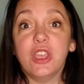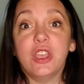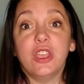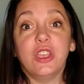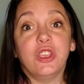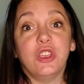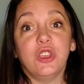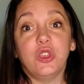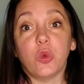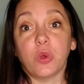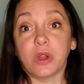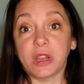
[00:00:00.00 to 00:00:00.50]

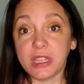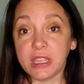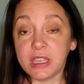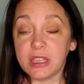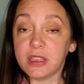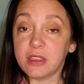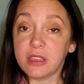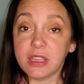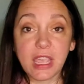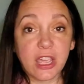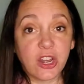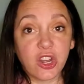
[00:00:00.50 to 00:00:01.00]
your
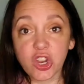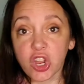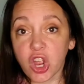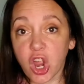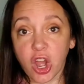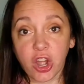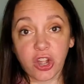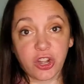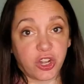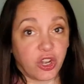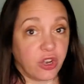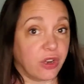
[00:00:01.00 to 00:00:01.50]

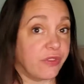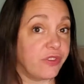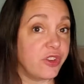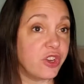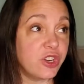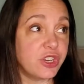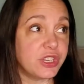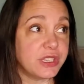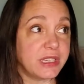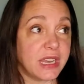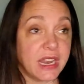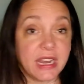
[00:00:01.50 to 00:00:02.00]
kindergartner, if you're
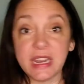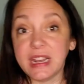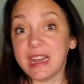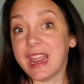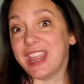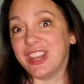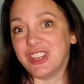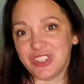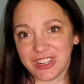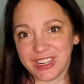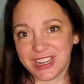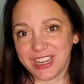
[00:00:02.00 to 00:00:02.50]
studying
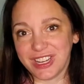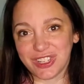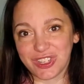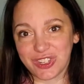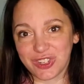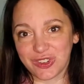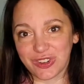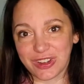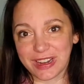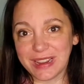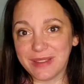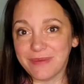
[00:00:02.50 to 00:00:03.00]
ancient
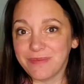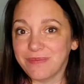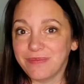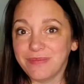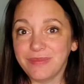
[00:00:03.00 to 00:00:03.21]
history,